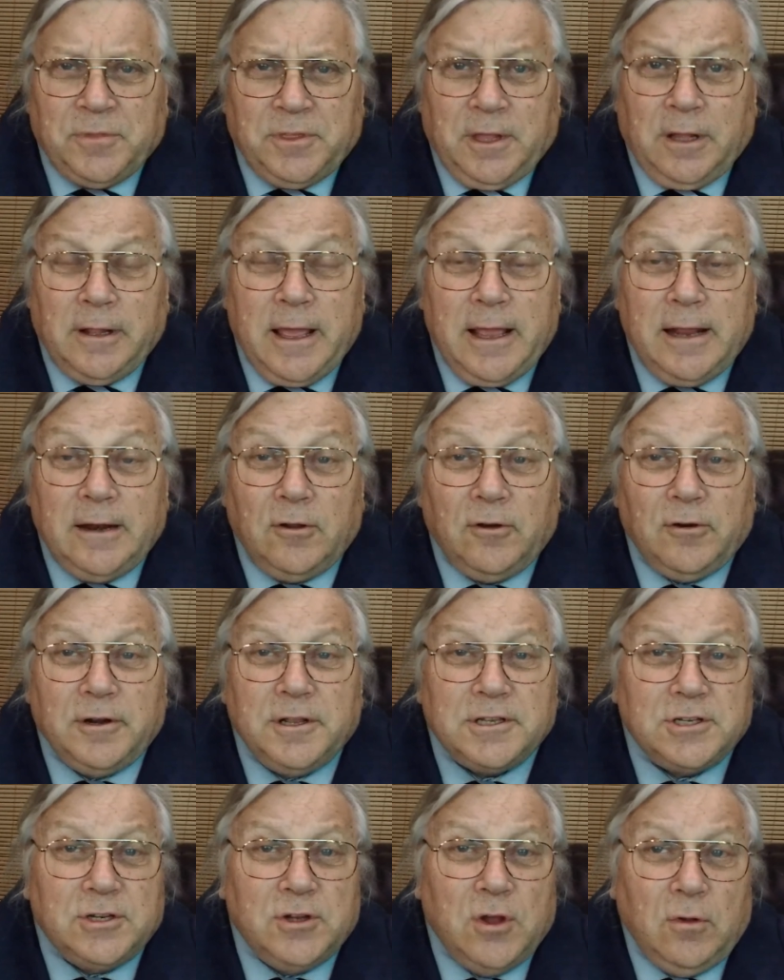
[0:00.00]
The landlord
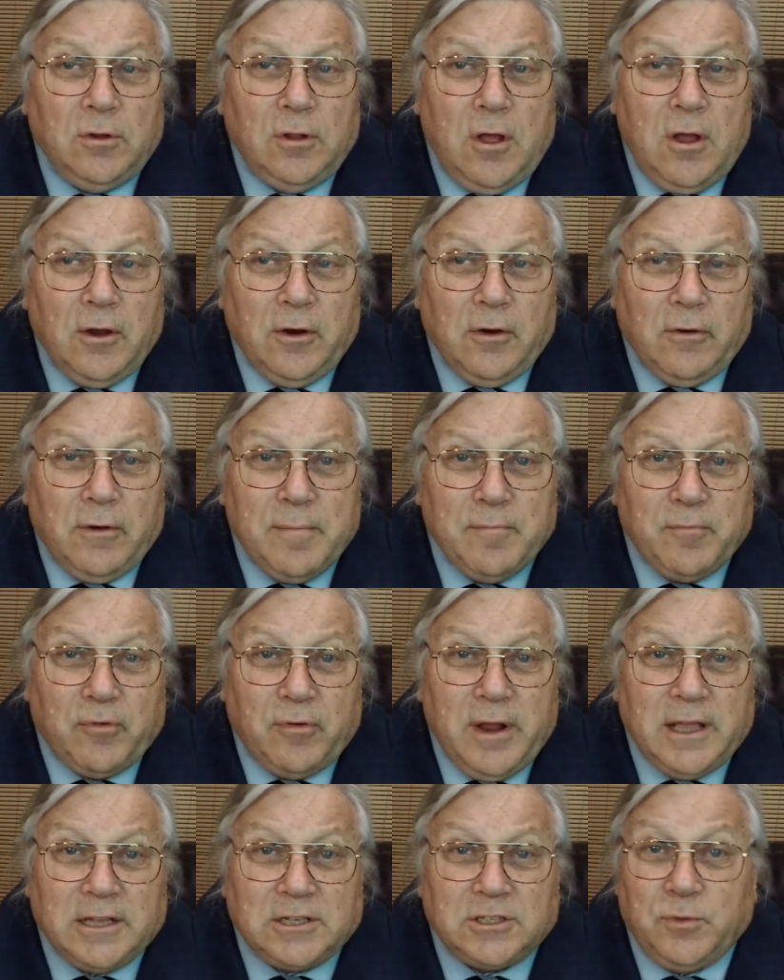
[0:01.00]
is no longer
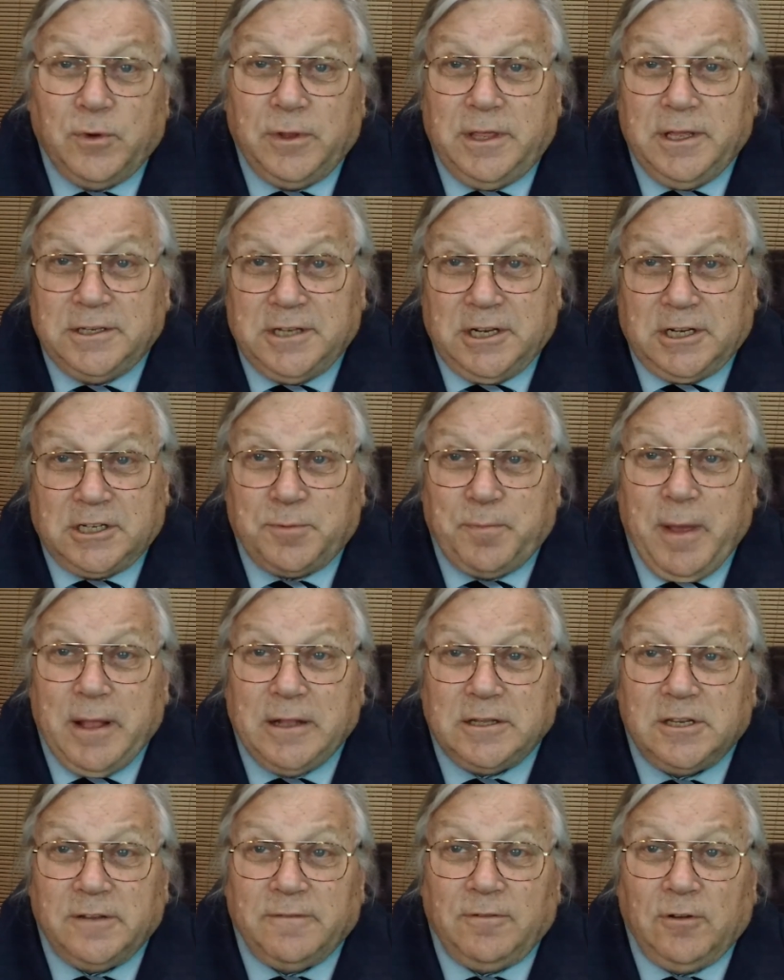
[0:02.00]
impressed with his
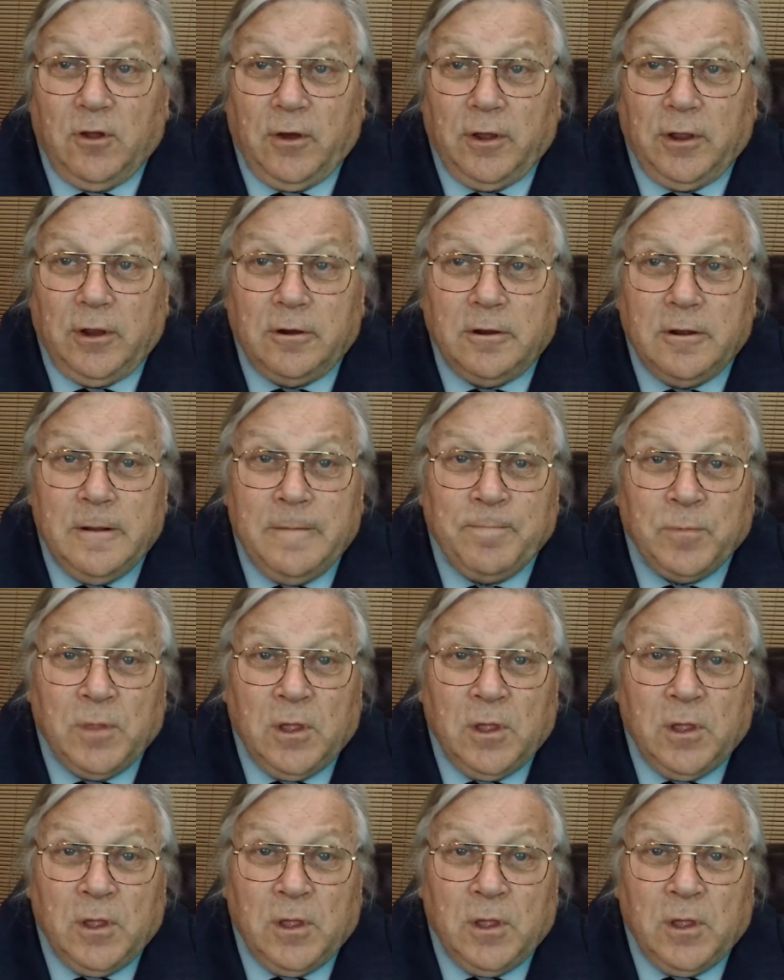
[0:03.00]
expensive lawyer,